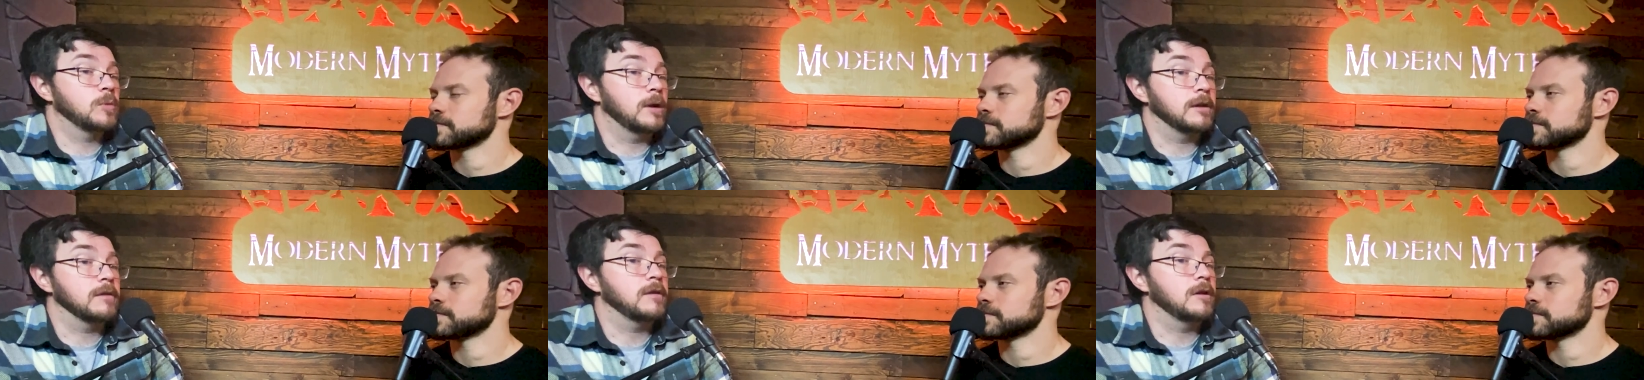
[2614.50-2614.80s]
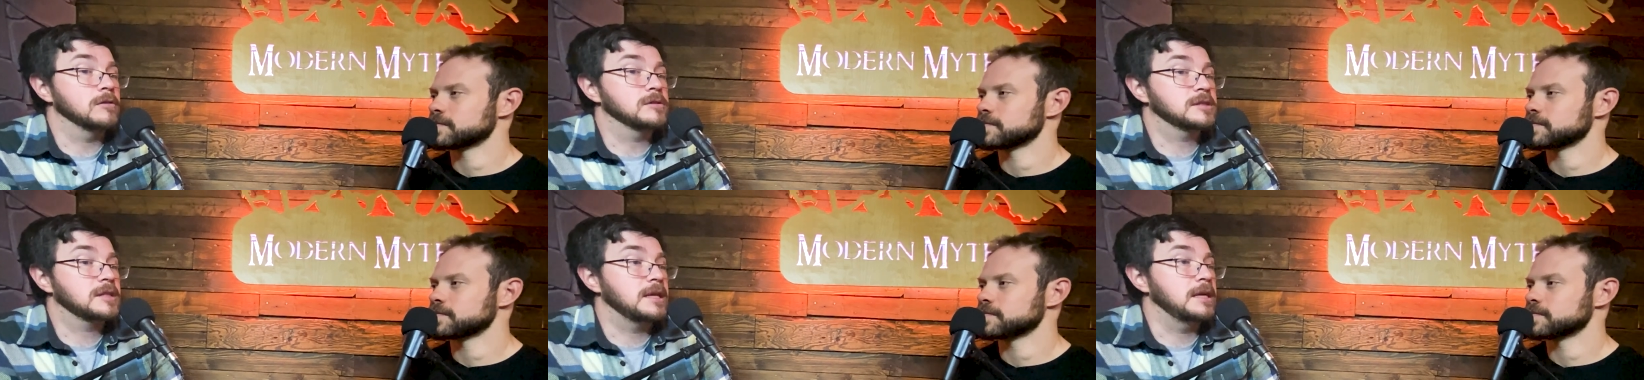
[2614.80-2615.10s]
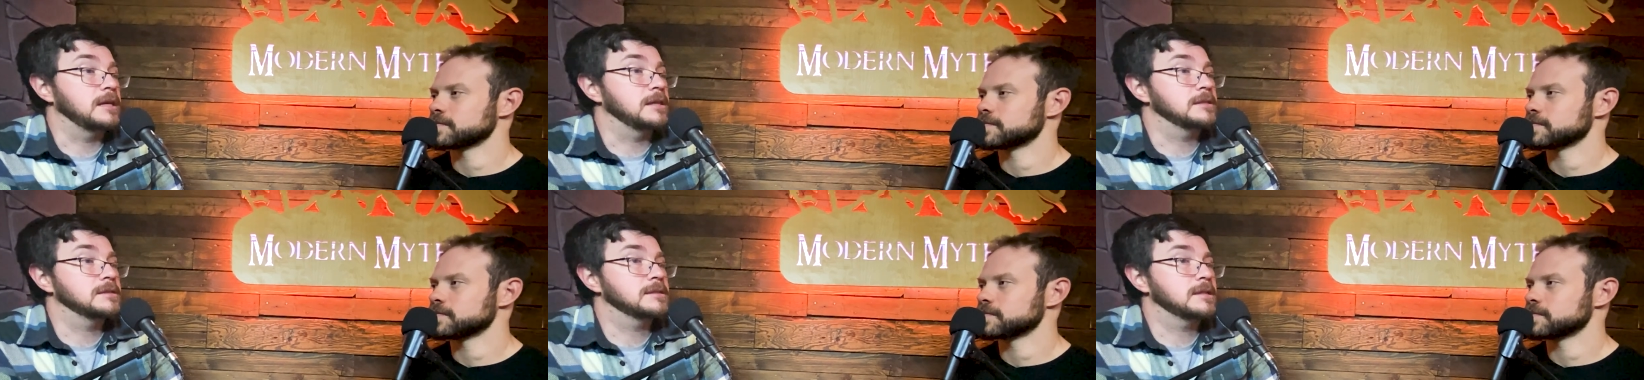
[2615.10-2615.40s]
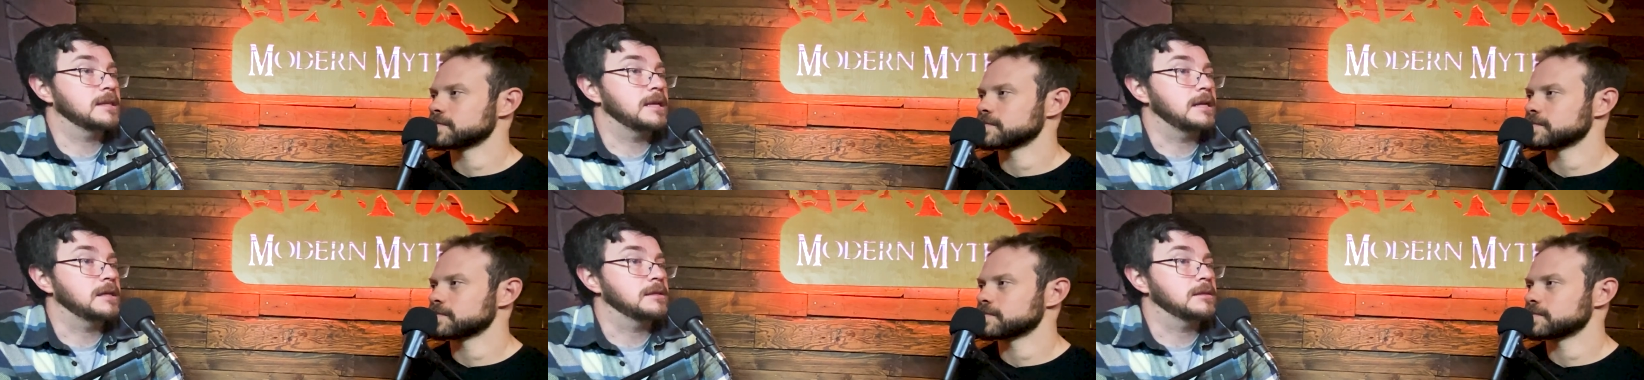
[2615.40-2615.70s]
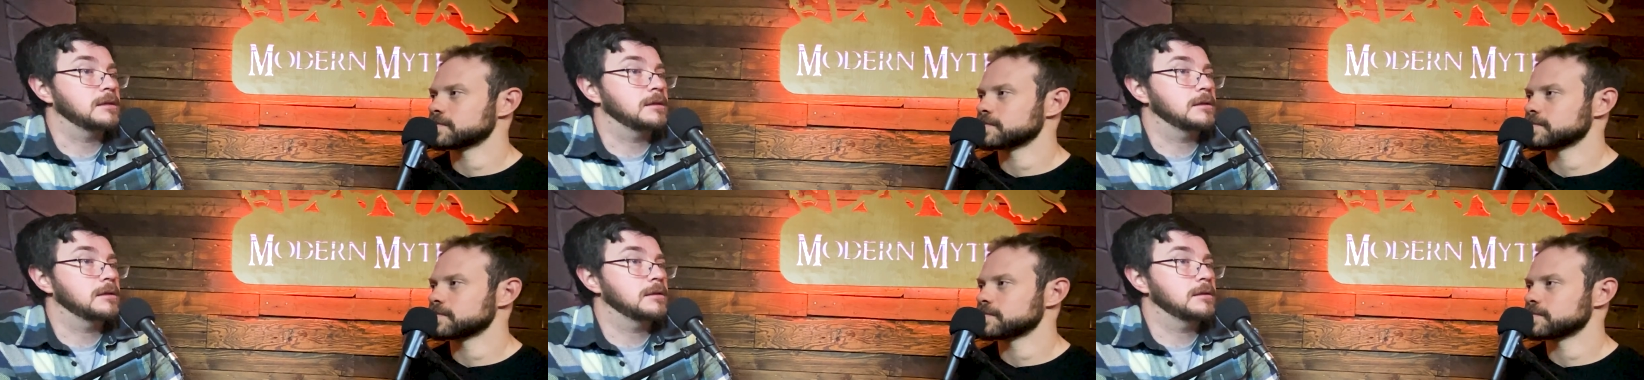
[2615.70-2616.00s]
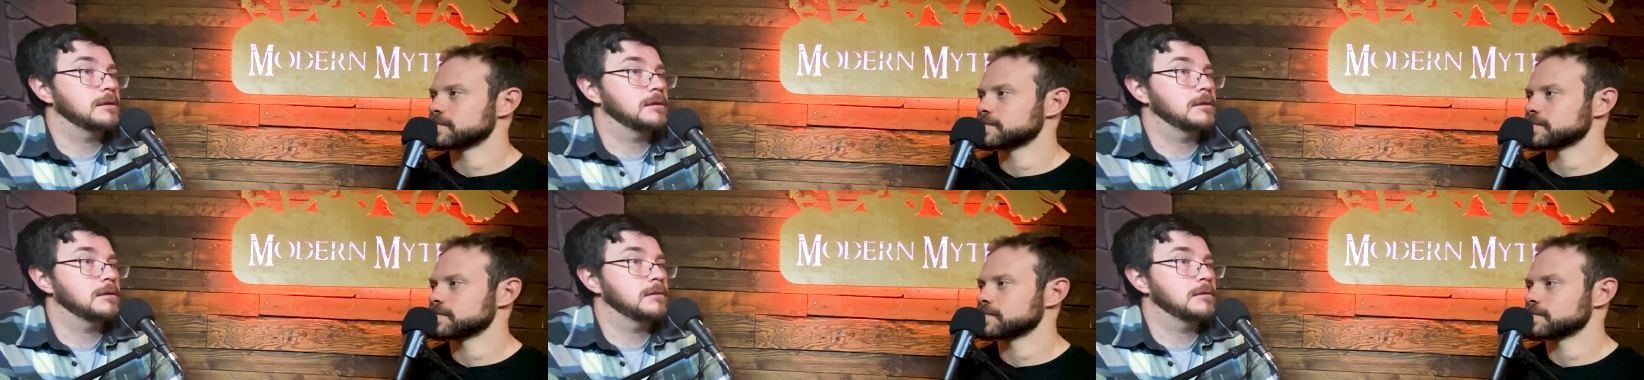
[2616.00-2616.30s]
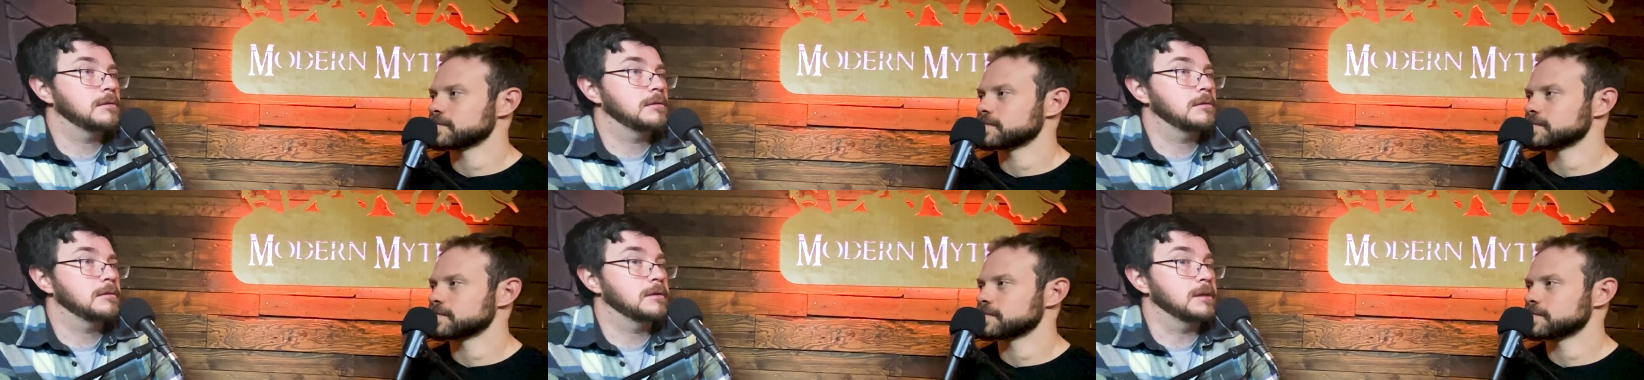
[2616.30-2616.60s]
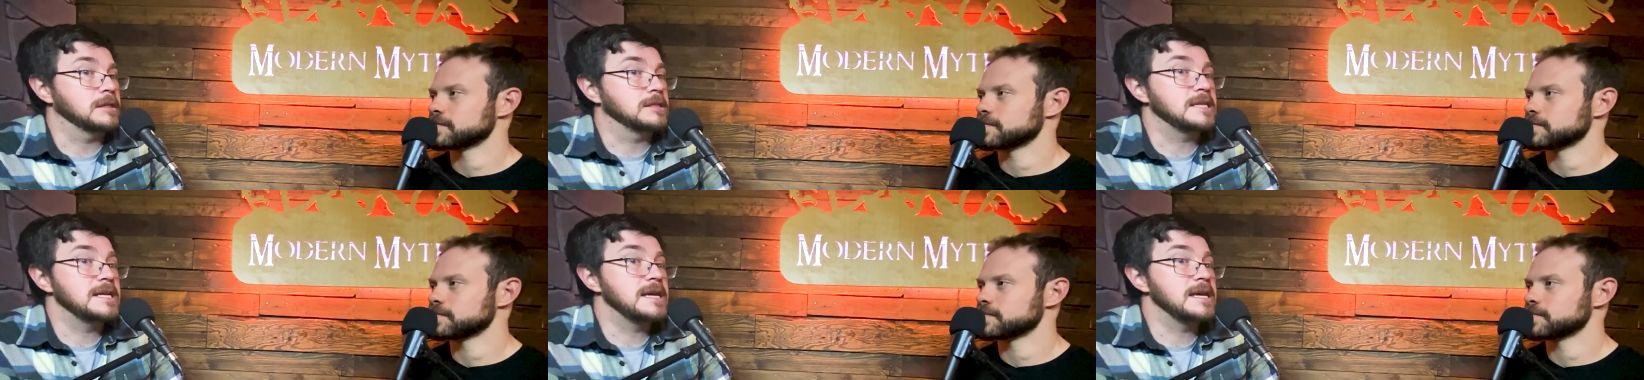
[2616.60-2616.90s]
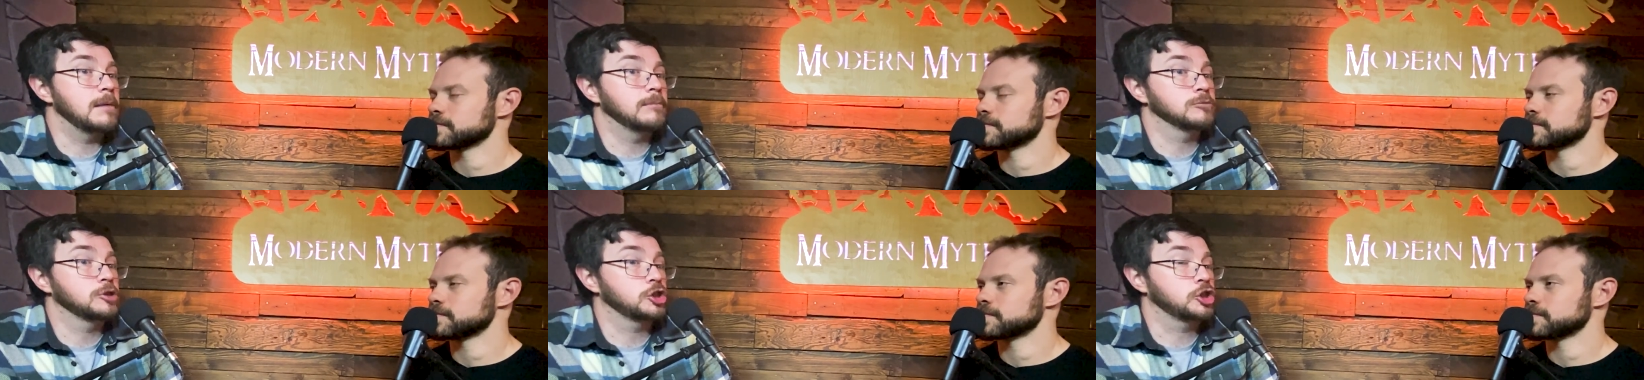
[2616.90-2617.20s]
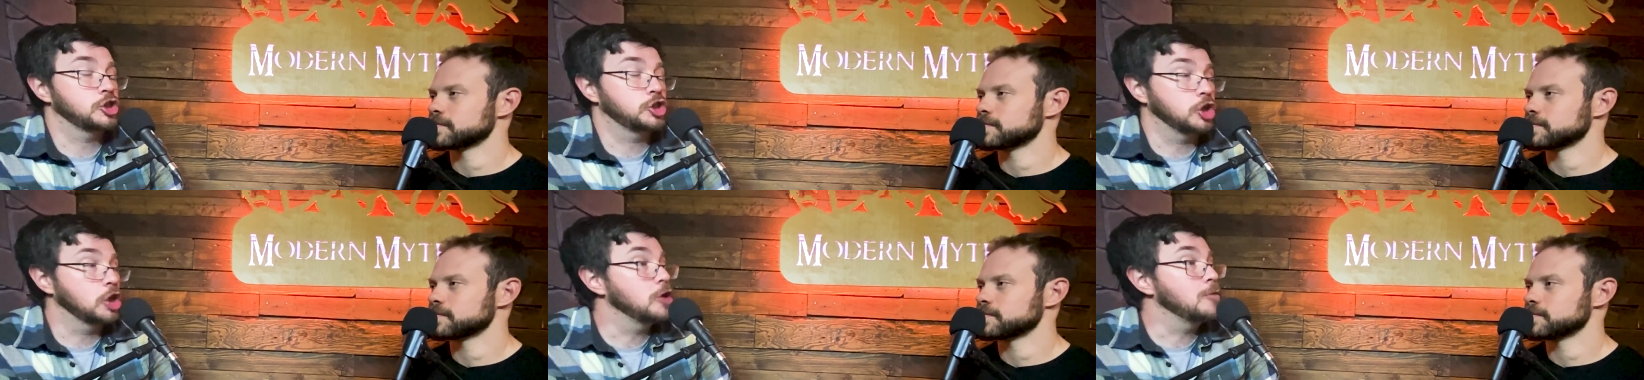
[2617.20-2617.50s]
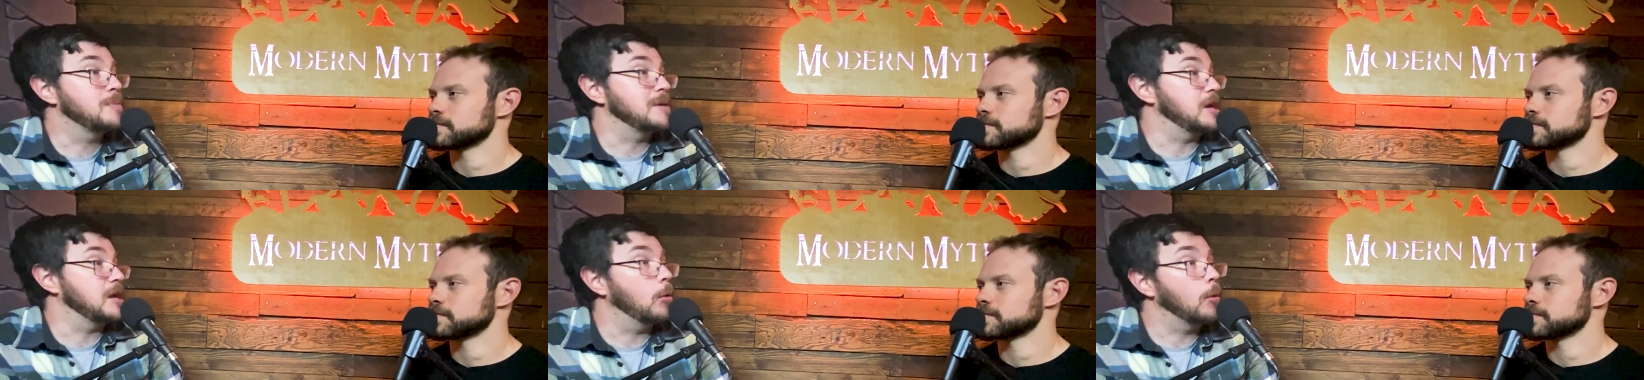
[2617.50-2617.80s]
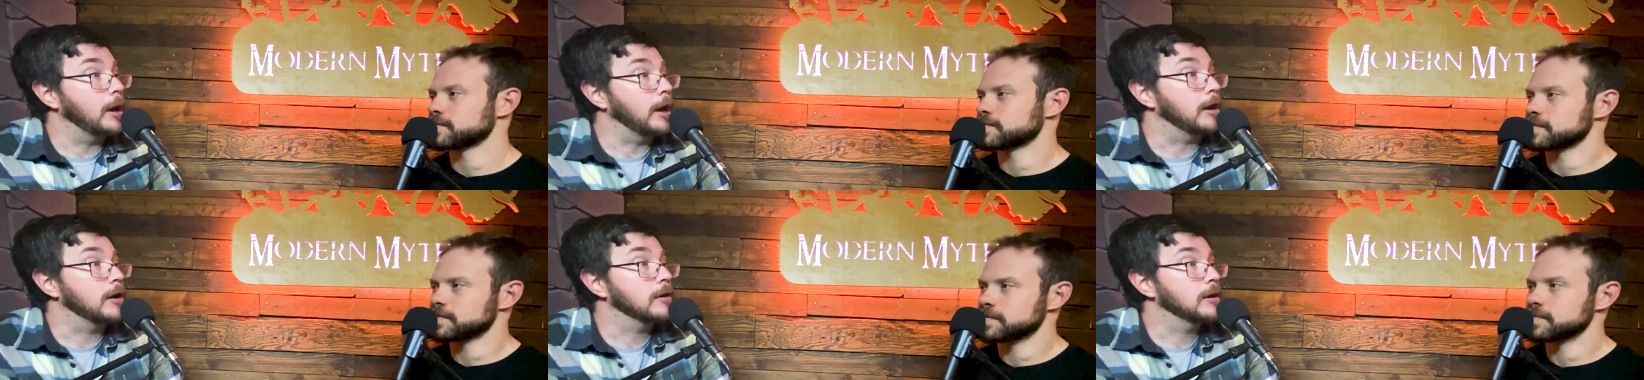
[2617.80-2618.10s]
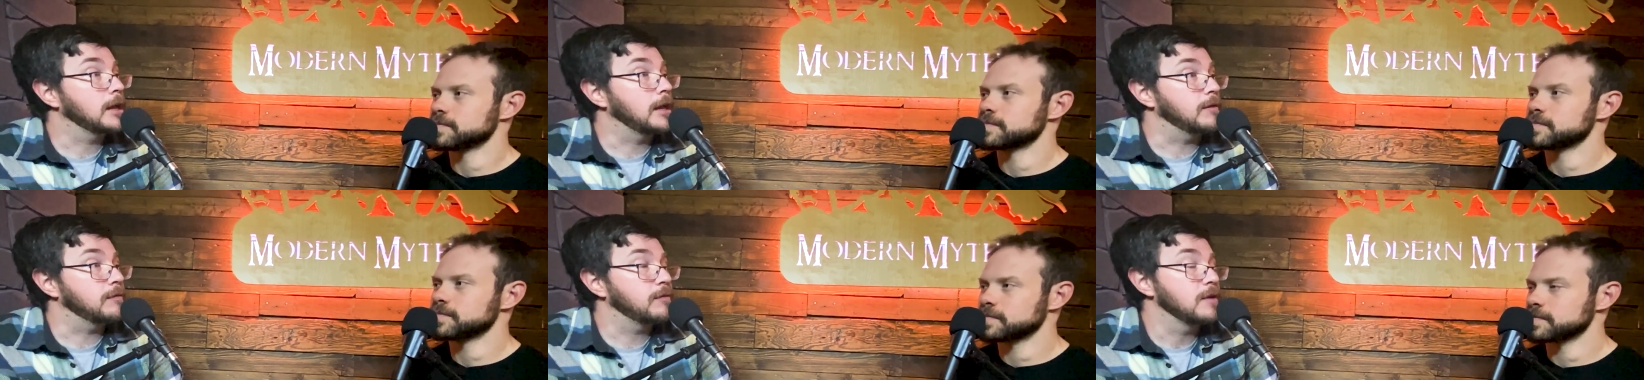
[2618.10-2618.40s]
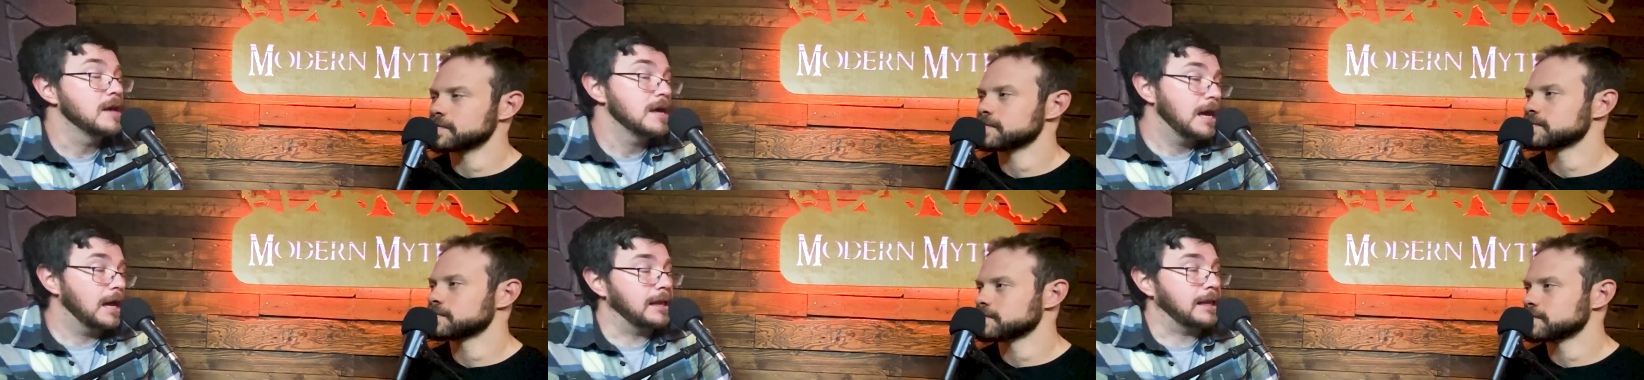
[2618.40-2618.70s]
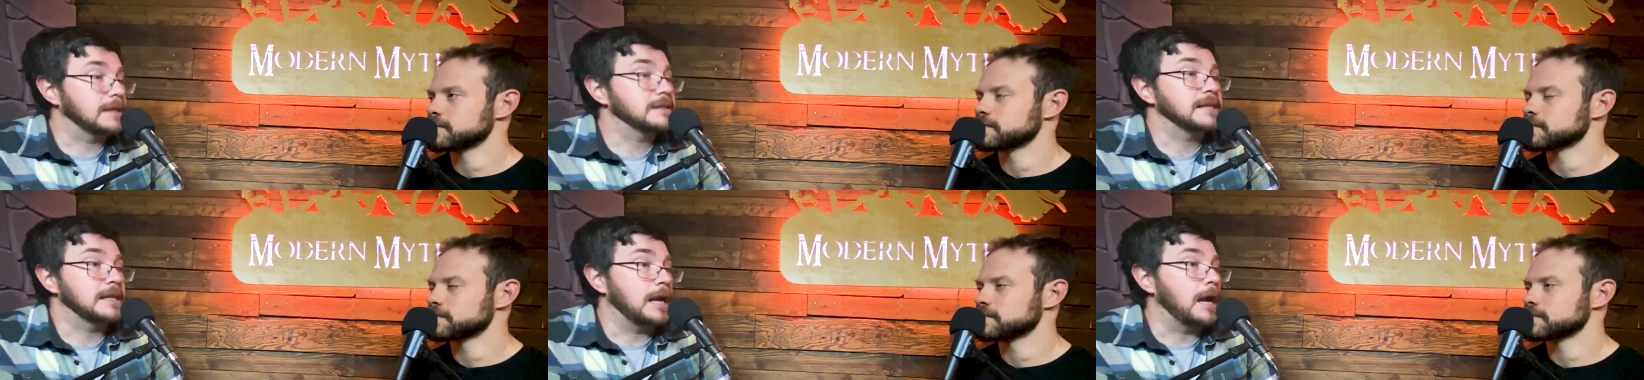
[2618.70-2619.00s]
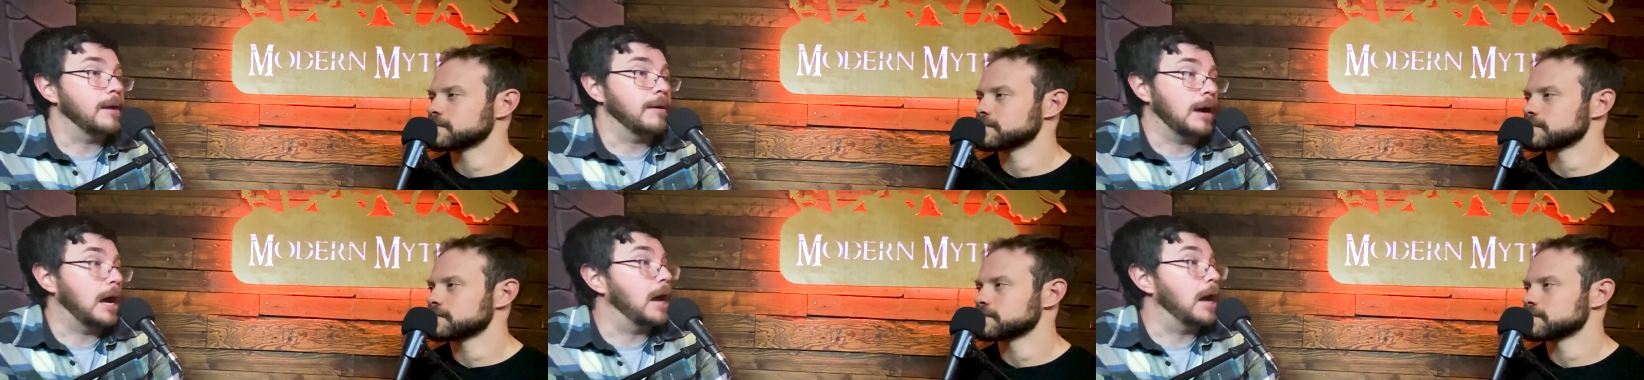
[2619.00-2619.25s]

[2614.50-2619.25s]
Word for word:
Speaker 1: one of those things that the D M should be aware. If, like I said, I